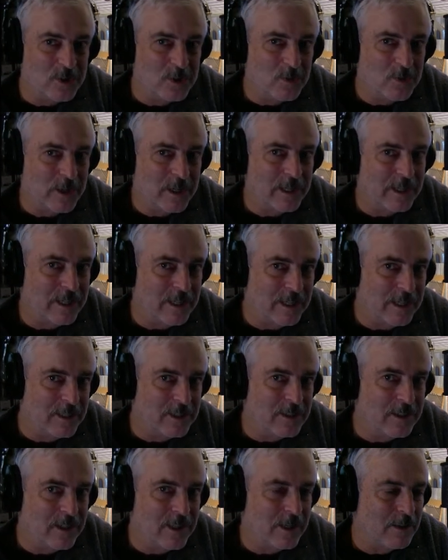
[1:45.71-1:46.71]
We're going to get
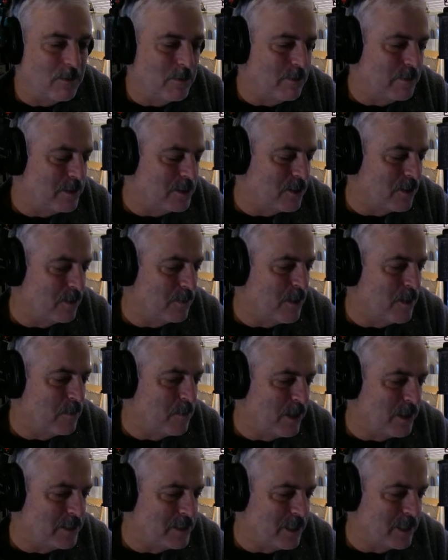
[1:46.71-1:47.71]
into that when we talk about
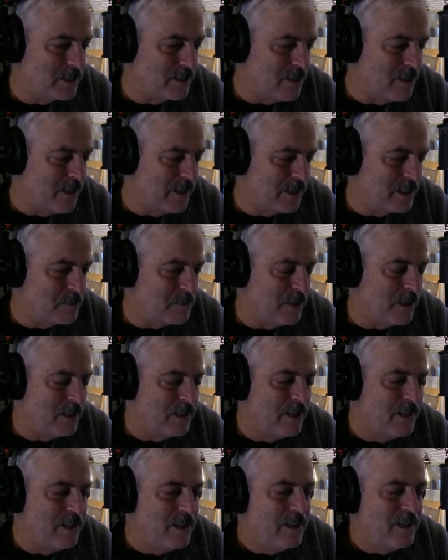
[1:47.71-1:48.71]
plate tectonics, but
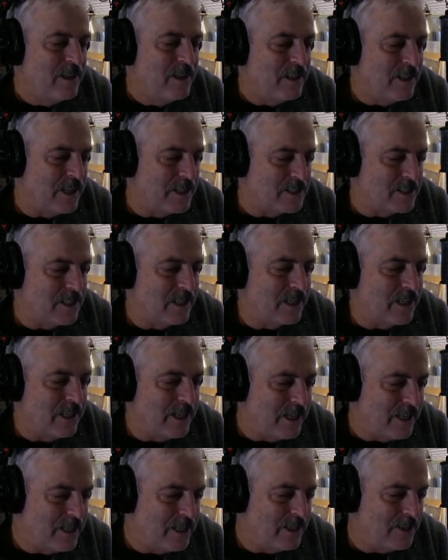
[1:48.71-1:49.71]
that's the
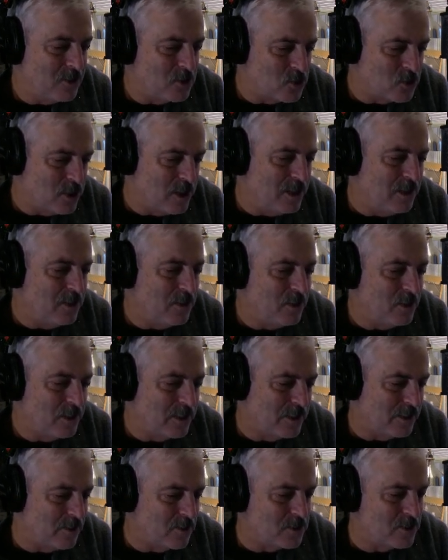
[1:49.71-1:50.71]
Canadian Shield,
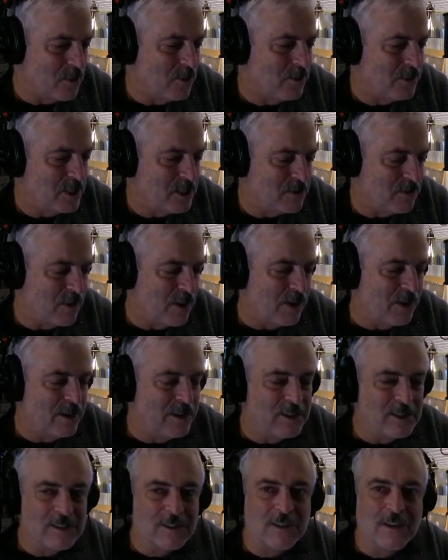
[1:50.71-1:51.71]
and there's all these
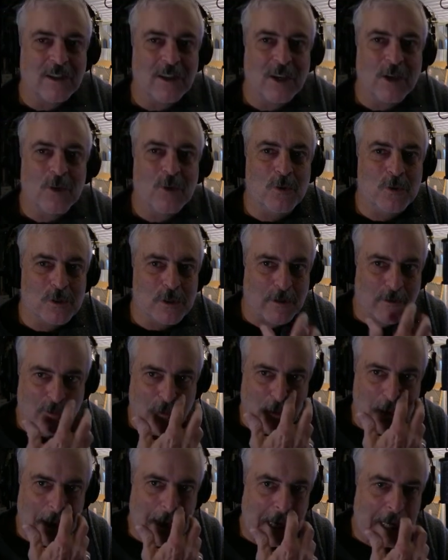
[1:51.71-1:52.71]
various hues of
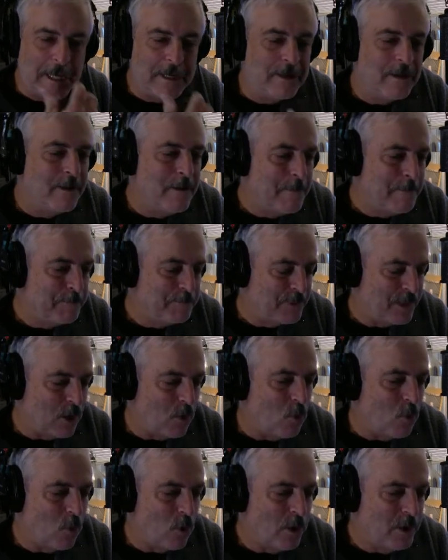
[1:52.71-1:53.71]
red,
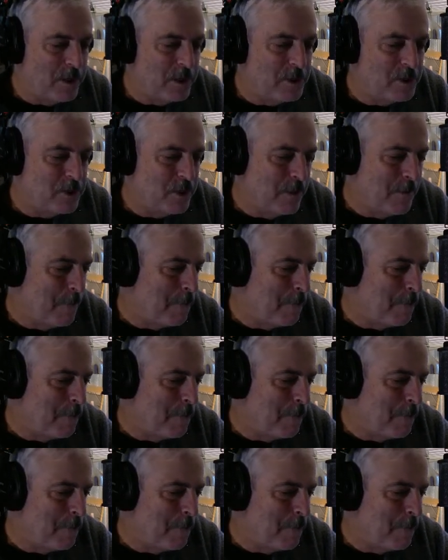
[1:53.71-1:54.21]
orange,